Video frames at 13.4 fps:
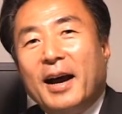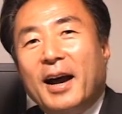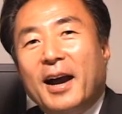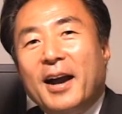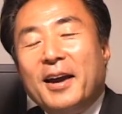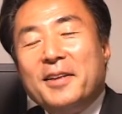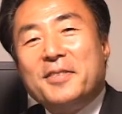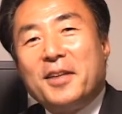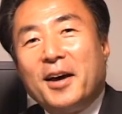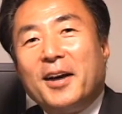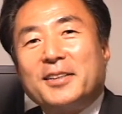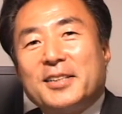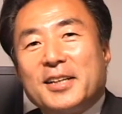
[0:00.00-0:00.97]
I
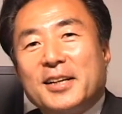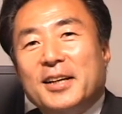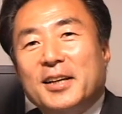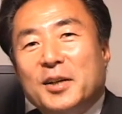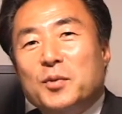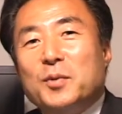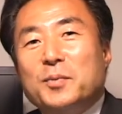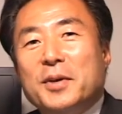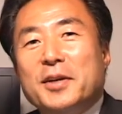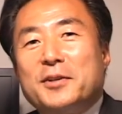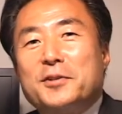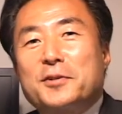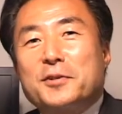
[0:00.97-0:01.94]
thought it would
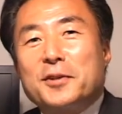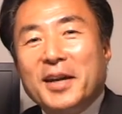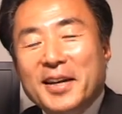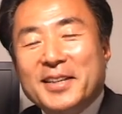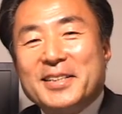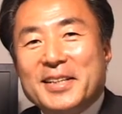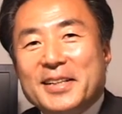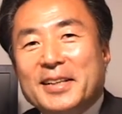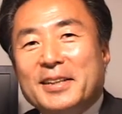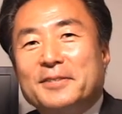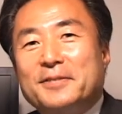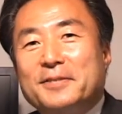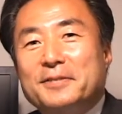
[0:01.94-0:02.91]
be great
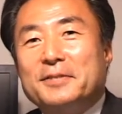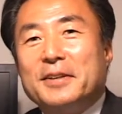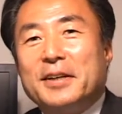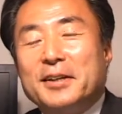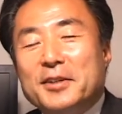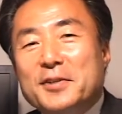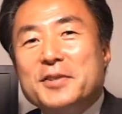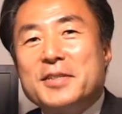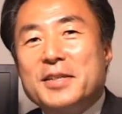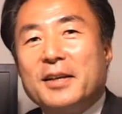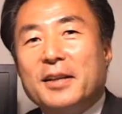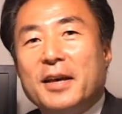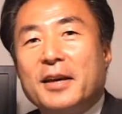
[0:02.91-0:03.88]
if
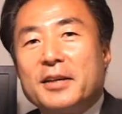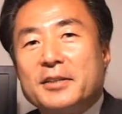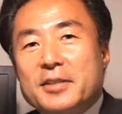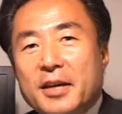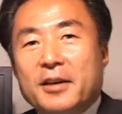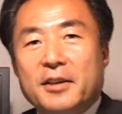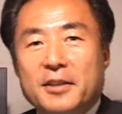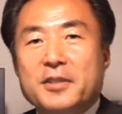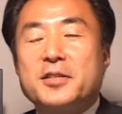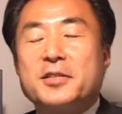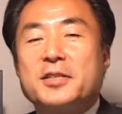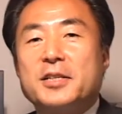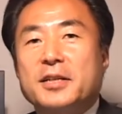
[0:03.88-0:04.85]
UCLA can take
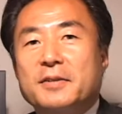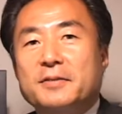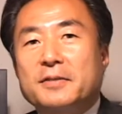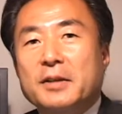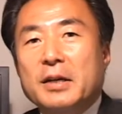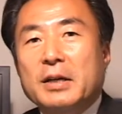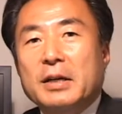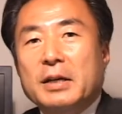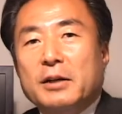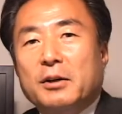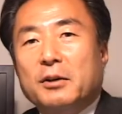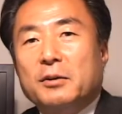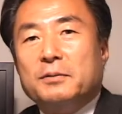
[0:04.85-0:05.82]
initiative
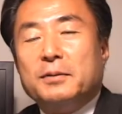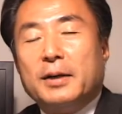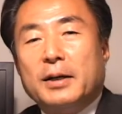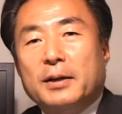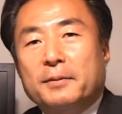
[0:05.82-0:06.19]
of